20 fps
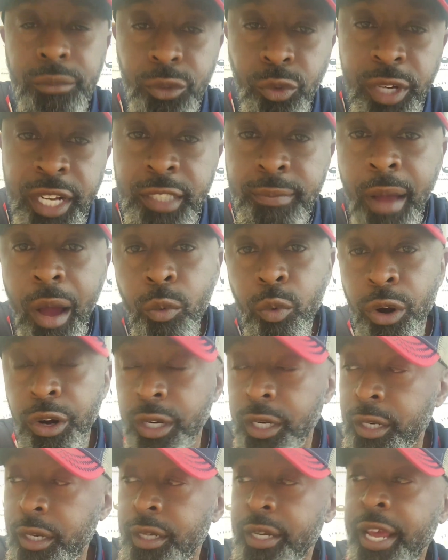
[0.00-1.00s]
So that's my
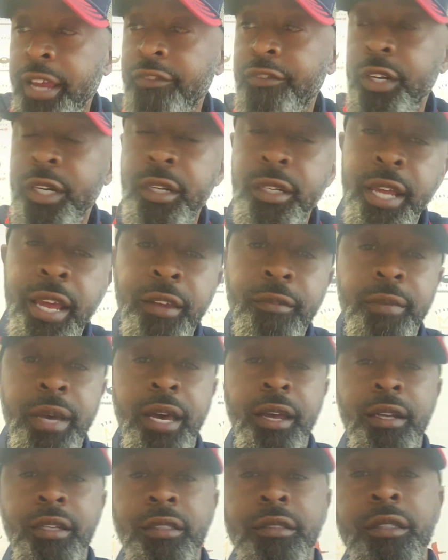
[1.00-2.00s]
word of the day for the day,
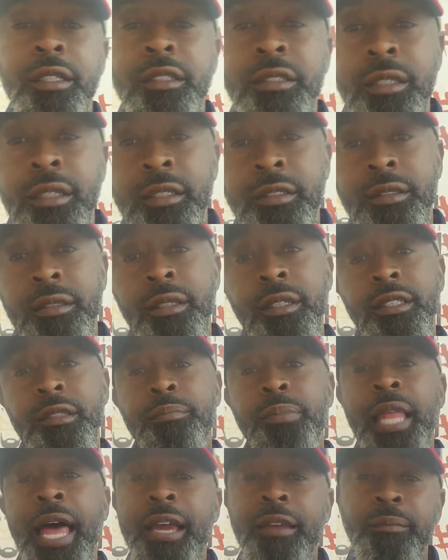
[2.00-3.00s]
man. It's, it's, it's, it's
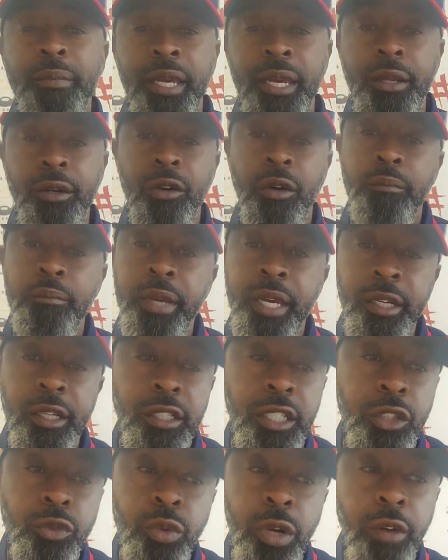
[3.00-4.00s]
black men or men
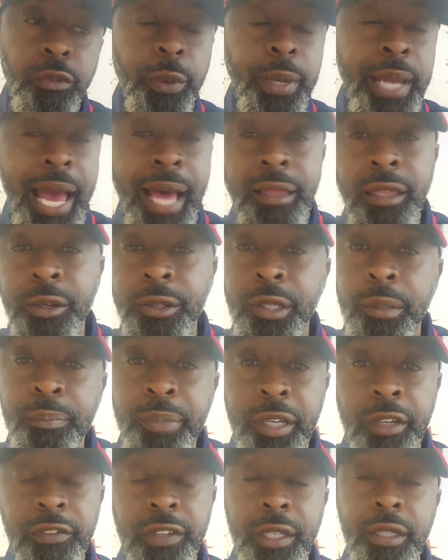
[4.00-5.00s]
or just whatever. We gotta learn to
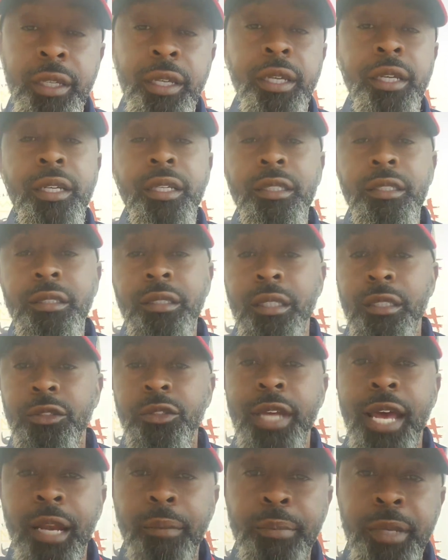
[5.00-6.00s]
pivot. Shit,
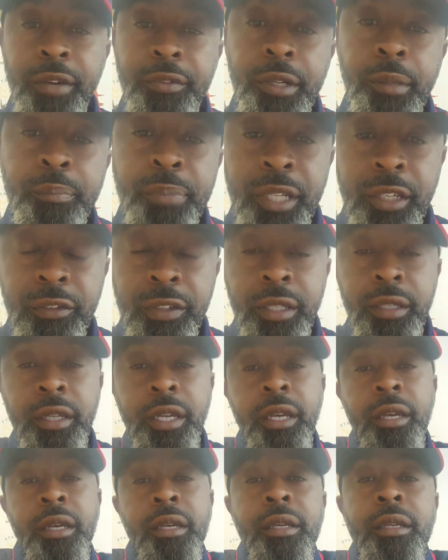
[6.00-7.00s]
you gotta be able to pivot,
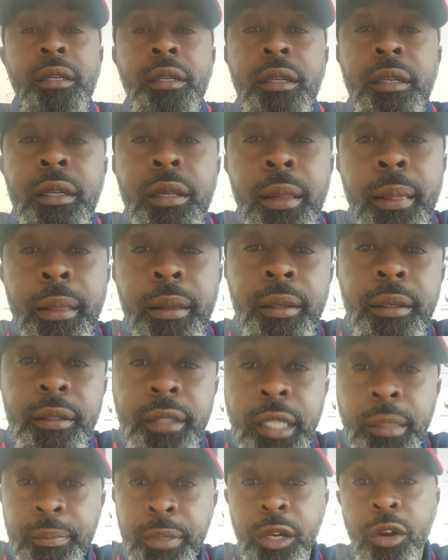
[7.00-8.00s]

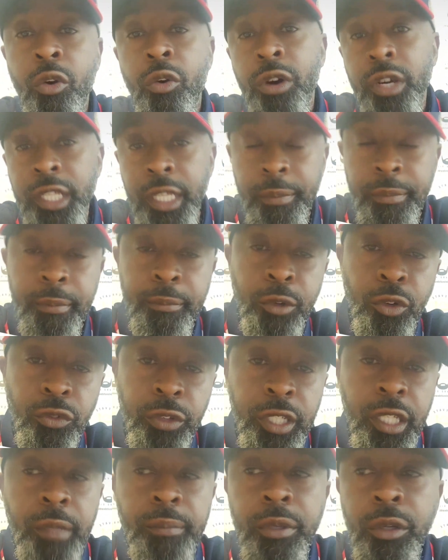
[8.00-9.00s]
keep it going, keep it
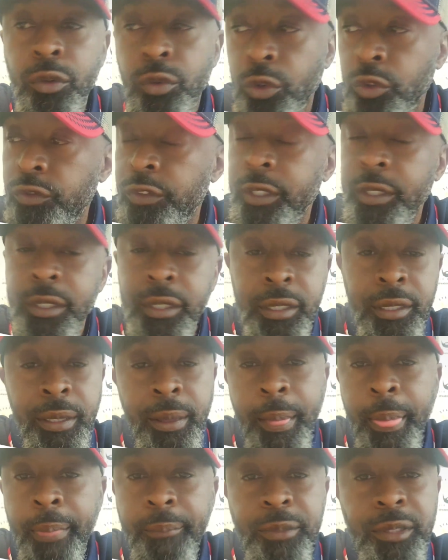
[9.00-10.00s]
moving, keep it
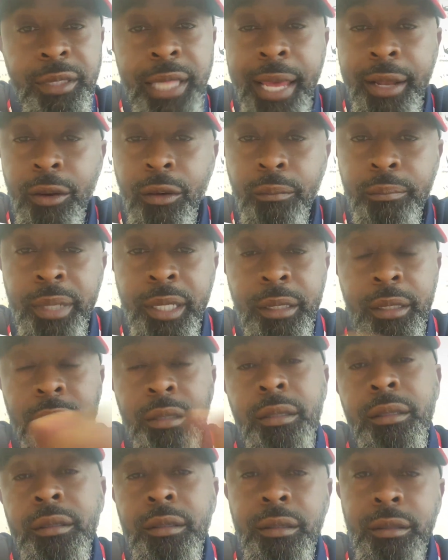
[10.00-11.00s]
grooving, stand on
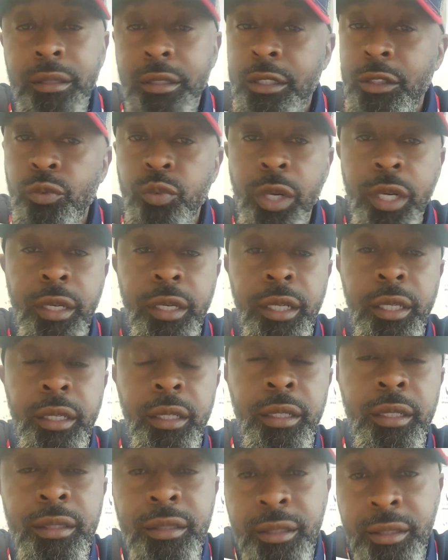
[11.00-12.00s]
business. It's just what it
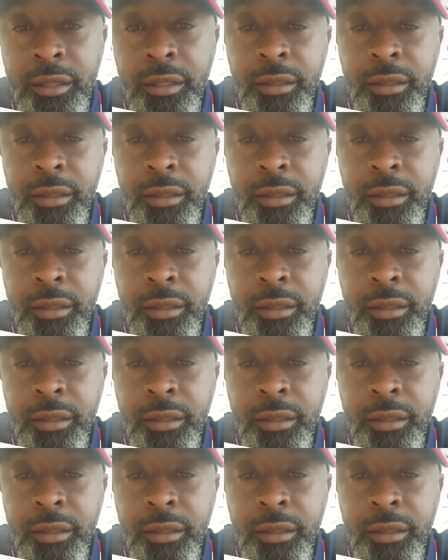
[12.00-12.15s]
is.